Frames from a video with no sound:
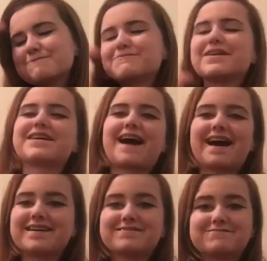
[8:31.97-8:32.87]
but
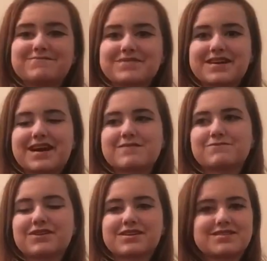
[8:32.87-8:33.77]
I'm
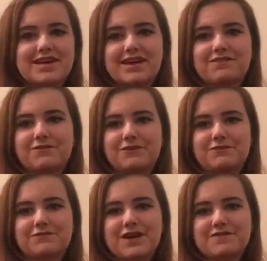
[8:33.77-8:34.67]
really
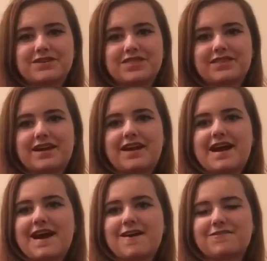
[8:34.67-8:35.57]
thankful for everything that I
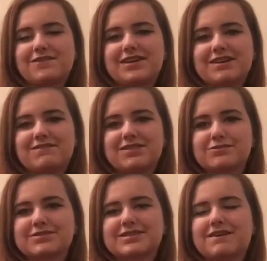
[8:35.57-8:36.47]
have, and even
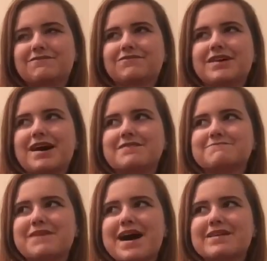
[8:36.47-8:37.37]
though stuff
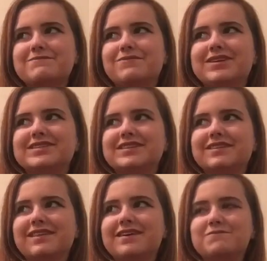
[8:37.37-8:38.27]
got bad
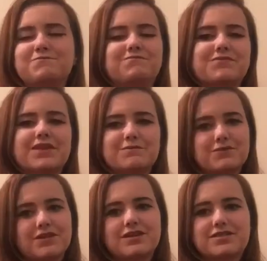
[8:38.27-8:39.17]
recently, I'm
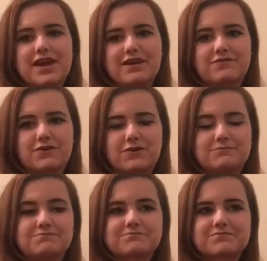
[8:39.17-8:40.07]
really thankful,
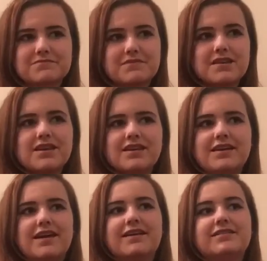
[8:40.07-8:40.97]

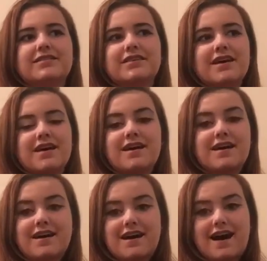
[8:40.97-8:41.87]
and
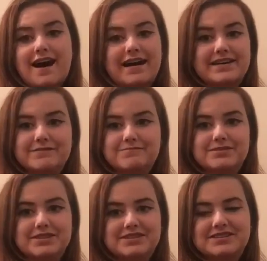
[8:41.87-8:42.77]
I
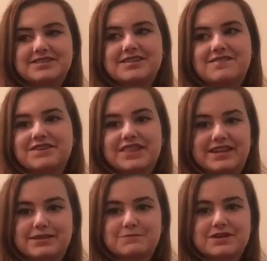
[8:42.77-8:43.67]
just could never
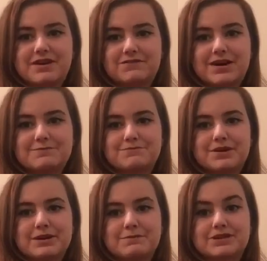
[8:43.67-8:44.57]
thank them enough. I
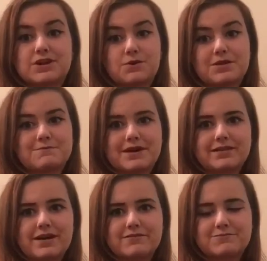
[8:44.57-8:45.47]
pretty much owe them my
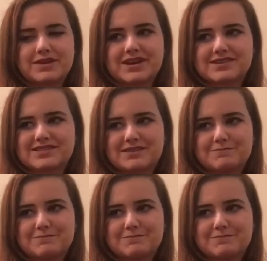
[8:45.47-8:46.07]
life, because